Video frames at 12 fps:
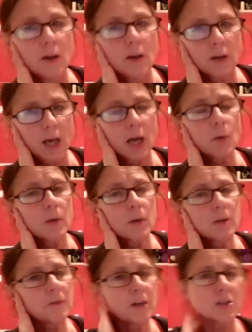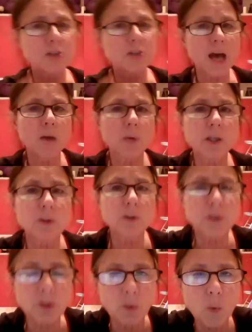Okay, when you finish that one, you'll
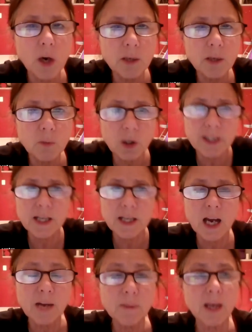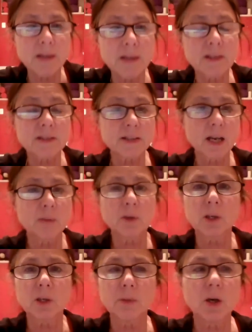do 1 more time, and this time
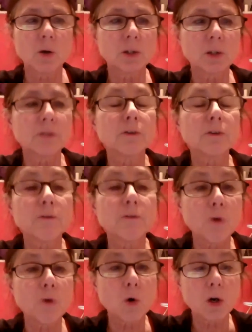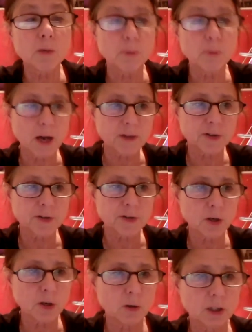you're going to be holding for 4 breaths
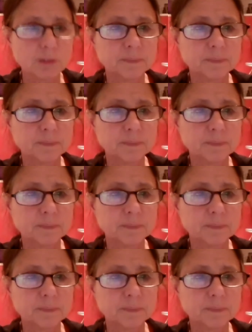total.